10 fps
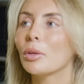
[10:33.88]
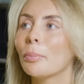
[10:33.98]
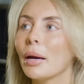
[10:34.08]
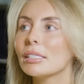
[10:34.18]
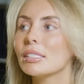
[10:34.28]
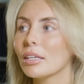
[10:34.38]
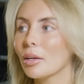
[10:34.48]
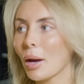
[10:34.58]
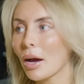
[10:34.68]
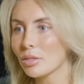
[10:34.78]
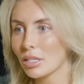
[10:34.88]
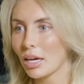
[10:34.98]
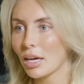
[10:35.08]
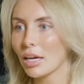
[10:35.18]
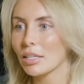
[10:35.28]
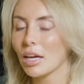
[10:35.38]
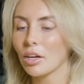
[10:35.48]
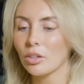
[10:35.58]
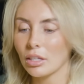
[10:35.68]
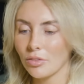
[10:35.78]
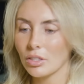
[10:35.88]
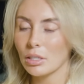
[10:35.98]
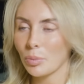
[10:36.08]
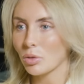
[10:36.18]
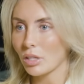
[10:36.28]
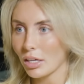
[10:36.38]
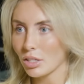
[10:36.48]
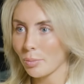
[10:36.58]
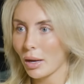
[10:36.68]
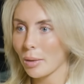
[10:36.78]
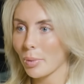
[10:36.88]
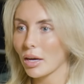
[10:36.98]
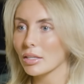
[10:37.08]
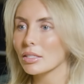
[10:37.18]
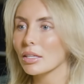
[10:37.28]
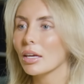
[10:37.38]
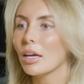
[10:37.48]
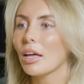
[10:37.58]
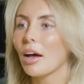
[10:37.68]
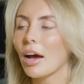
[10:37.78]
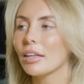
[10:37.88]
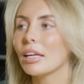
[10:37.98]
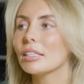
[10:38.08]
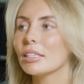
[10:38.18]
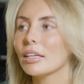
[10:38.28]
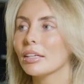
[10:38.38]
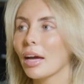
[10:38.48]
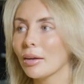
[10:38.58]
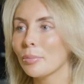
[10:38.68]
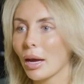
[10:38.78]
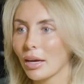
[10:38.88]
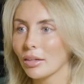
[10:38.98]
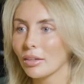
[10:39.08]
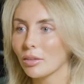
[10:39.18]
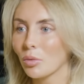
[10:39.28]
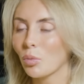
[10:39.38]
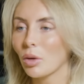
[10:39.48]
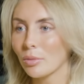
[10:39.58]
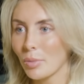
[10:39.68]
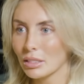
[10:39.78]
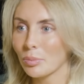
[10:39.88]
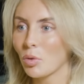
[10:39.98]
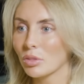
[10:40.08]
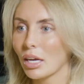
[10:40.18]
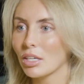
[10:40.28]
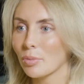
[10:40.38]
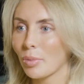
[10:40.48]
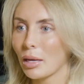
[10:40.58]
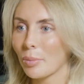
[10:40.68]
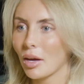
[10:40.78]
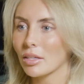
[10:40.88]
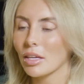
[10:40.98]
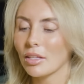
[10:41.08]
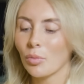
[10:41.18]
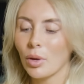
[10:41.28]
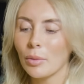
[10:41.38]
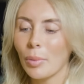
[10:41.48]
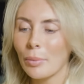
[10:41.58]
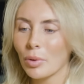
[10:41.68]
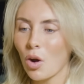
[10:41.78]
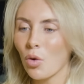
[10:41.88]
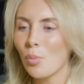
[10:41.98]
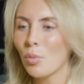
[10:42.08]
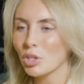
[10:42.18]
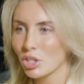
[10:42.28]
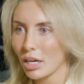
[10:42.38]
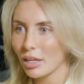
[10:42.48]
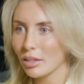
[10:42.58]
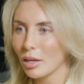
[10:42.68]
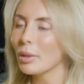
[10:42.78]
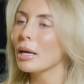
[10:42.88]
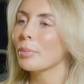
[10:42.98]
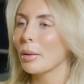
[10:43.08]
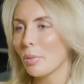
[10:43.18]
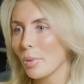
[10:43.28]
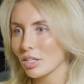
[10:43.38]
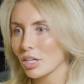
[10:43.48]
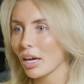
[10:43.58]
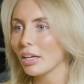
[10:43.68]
the best thing about it is I got given deportation papers. I then did a gangbang with my deportation papers. And then when the paper got all mushy, a bit like paper mache,